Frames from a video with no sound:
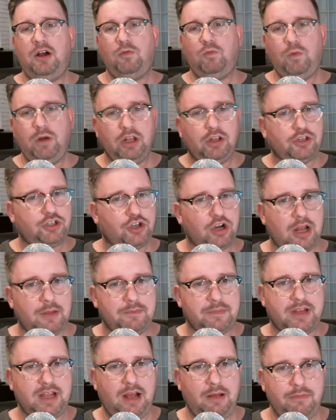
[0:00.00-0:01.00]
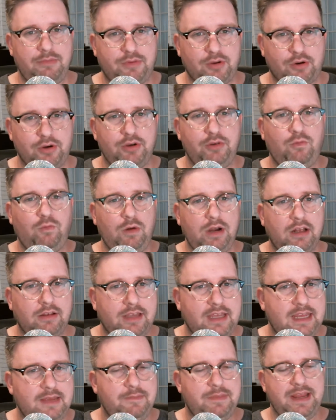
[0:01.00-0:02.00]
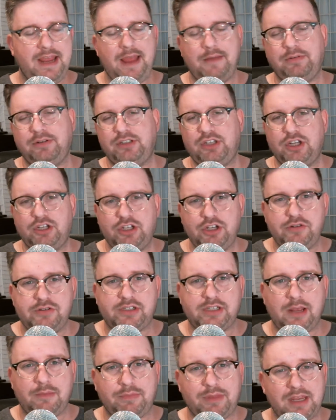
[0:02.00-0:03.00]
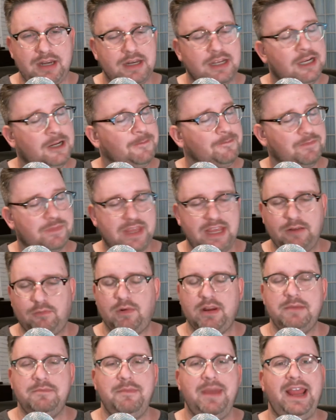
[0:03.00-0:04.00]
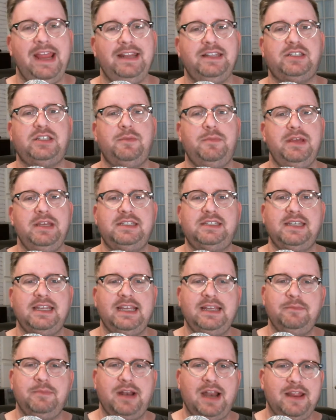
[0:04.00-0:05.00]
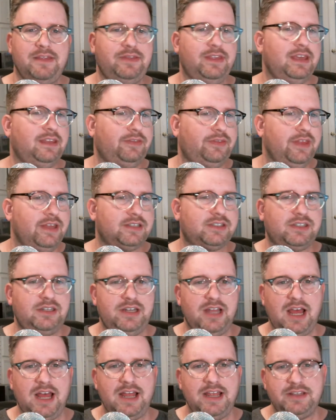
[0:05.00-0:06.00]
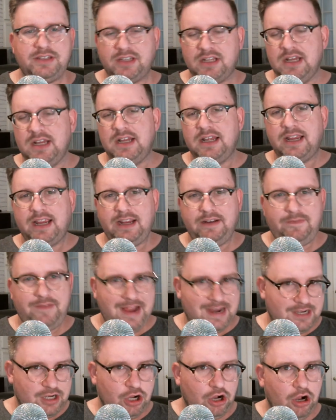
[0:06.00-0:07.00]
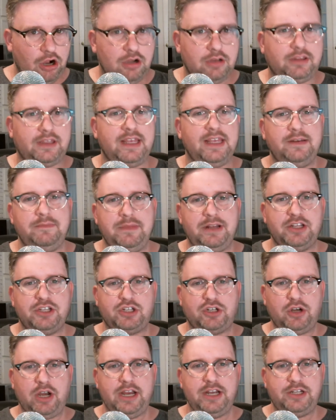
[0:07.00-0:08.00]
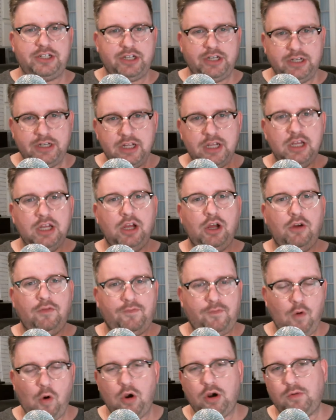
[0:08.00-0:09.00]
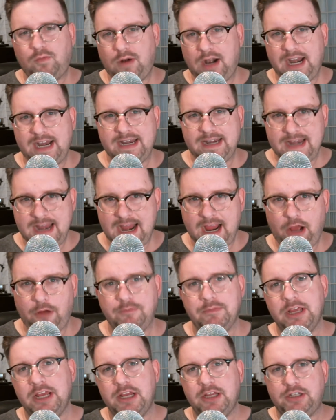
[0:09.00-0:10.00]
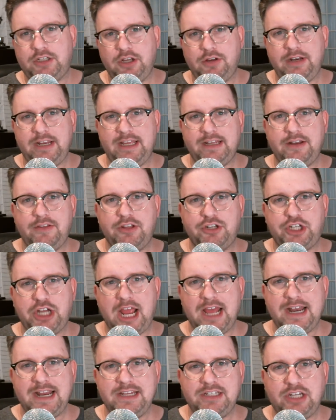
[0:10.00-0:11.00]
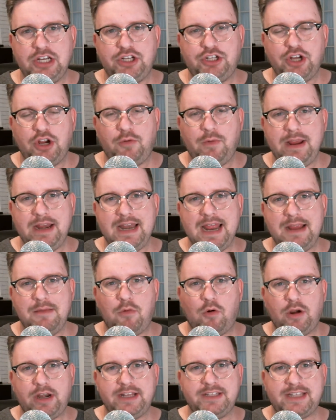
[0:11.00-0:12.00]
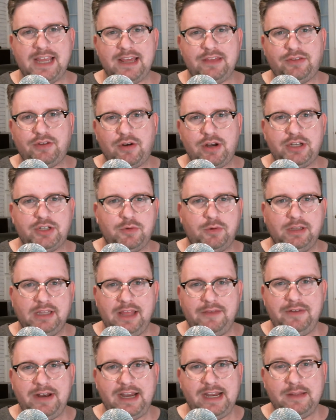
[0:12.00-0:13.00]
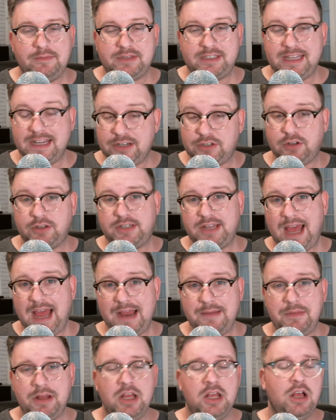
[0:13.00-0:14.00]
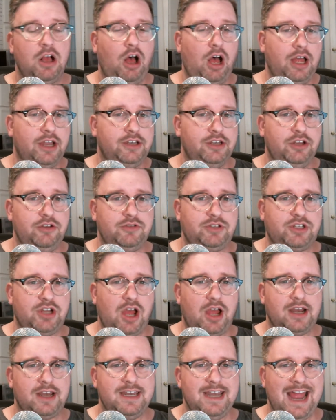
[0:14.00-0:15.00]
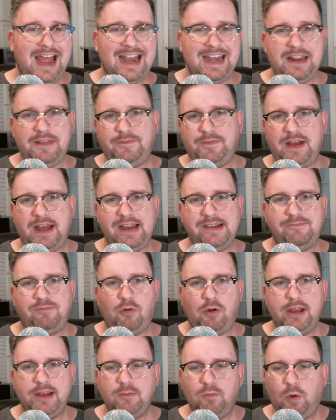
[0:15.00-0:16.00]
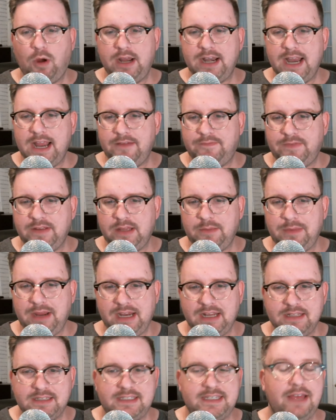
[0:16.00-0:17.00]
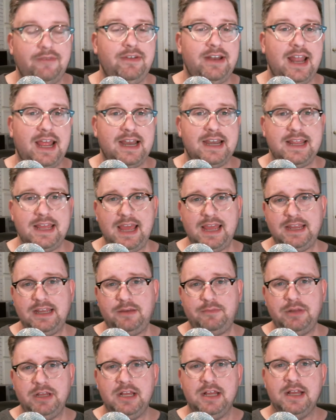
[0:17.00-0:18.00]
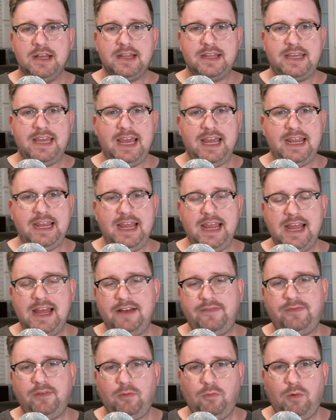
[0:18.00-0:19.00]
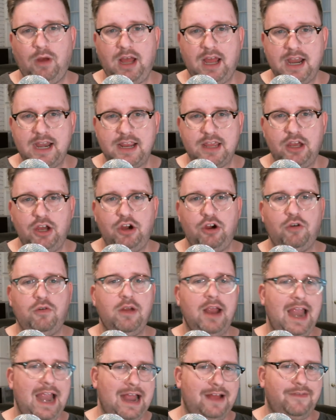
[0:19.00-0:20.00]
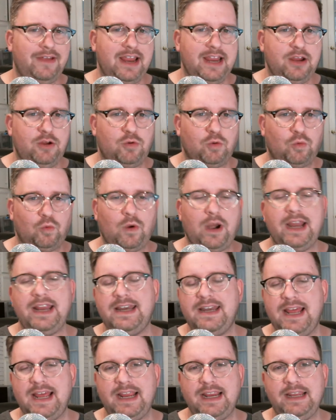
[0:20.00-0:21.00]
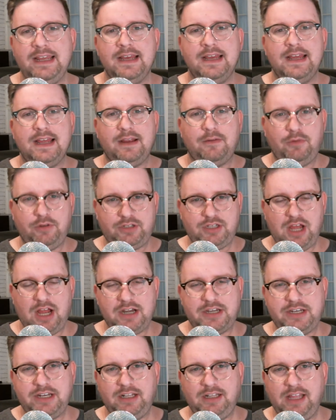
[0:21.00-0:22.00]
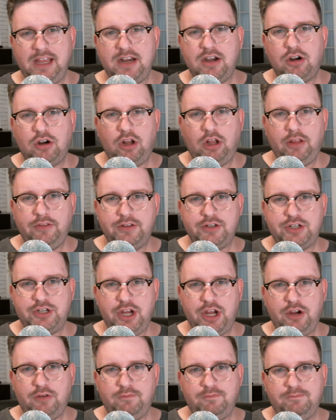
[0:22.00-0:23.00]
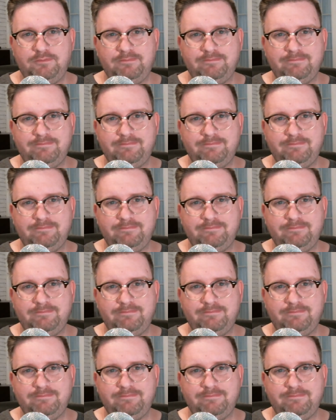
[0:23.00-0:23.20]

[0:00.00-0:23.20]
Will Trump come through? Will he be able to do something? It remains to be seen, but I think this does, in fact, hurt the administration for right now. Tune in to the Chad Hasty Show weekday mornings, 8:30 to 11 a.m. Central Time on News Talk 95.1 FM and 790 a.m. KFYO. Have a great day. We'll talk to you later on the show.